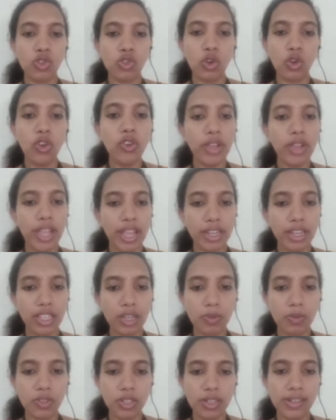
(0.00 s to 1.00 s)
So
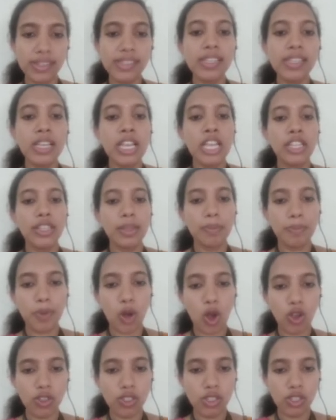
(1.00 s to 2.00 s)
encryption is the
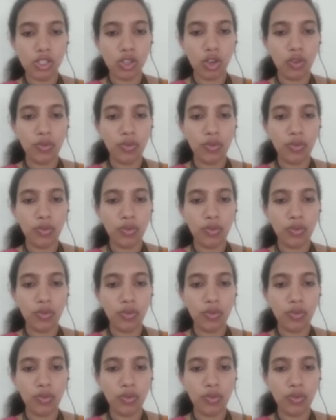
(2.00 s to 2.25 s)
process